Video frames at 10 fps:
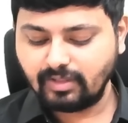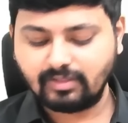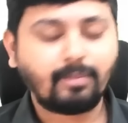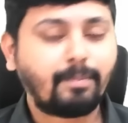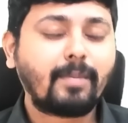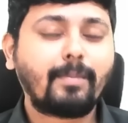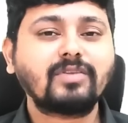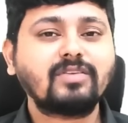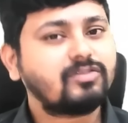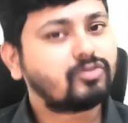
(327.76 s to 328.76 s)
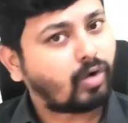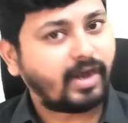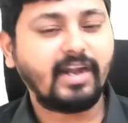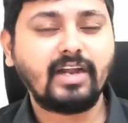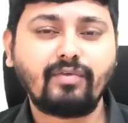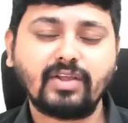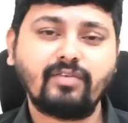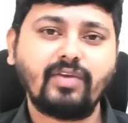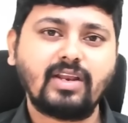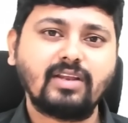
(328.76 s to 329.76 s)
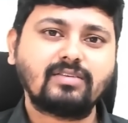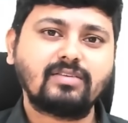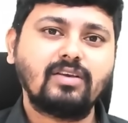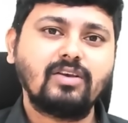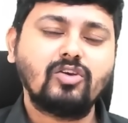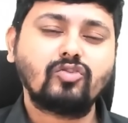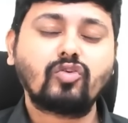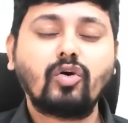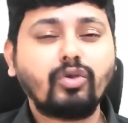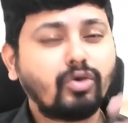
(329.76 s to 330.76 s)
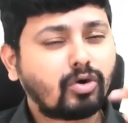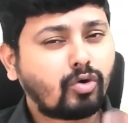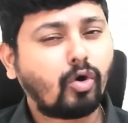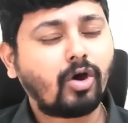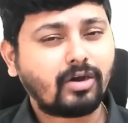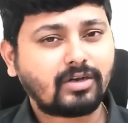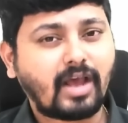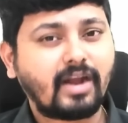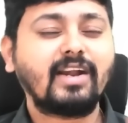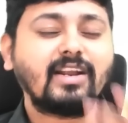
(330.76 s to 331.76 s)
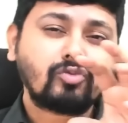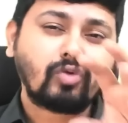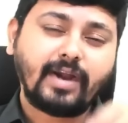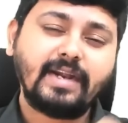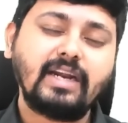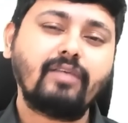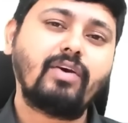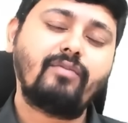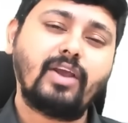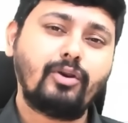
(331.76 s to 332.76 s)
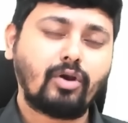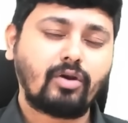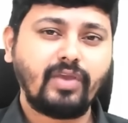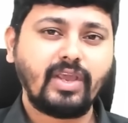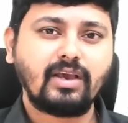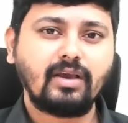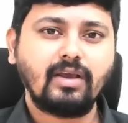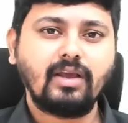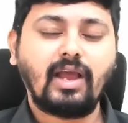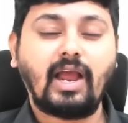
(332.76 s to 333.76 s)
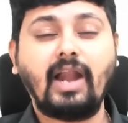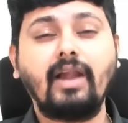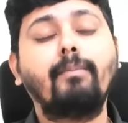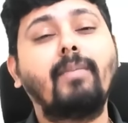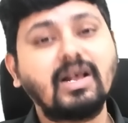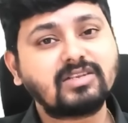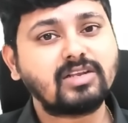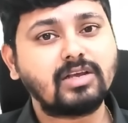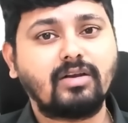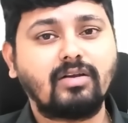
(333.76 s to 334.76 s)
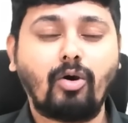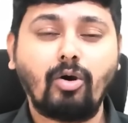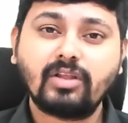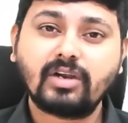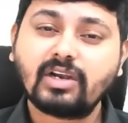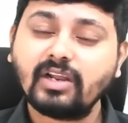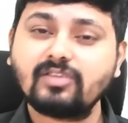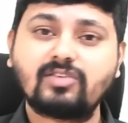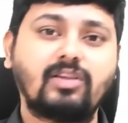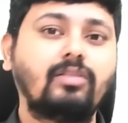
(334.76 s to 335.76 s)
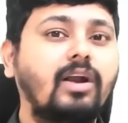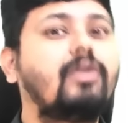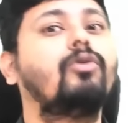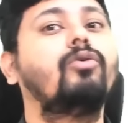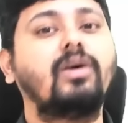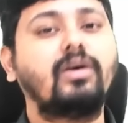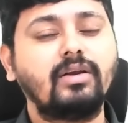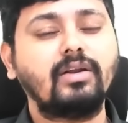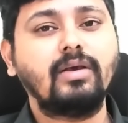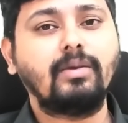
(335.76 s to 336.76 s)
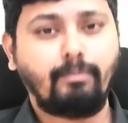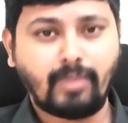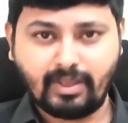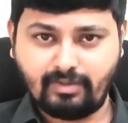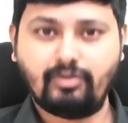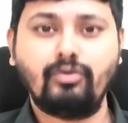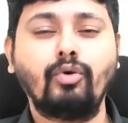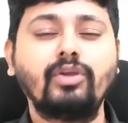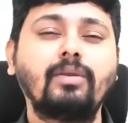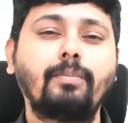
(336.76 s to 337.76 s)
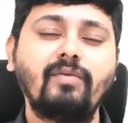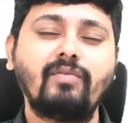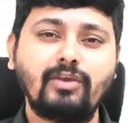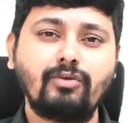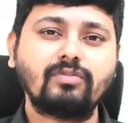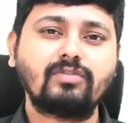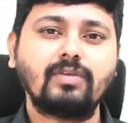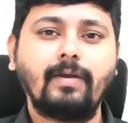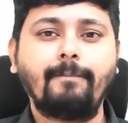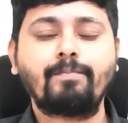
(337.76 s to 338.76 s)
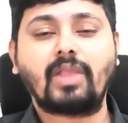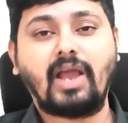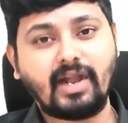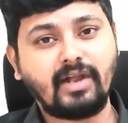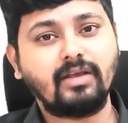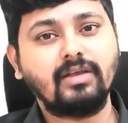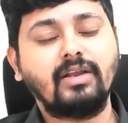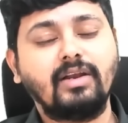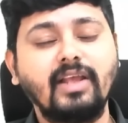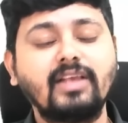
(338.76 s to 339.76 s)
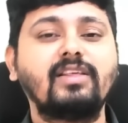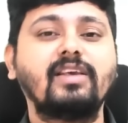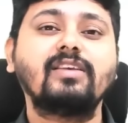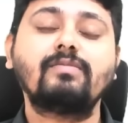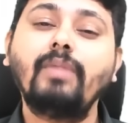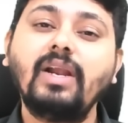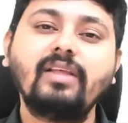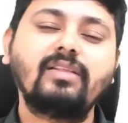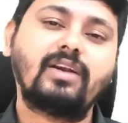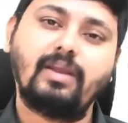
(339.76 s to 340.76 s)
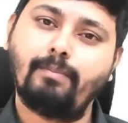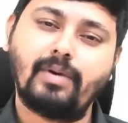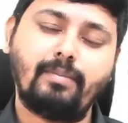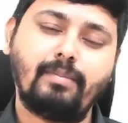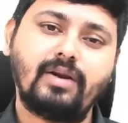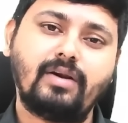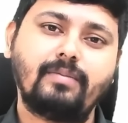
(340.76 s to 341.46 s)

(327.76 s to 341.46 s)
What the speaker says: the purpose is to identify the weakness. So your core target is to identify where you are weak and master all the tricks that you learn by knowing the PYQs. And next thing is building the temperament.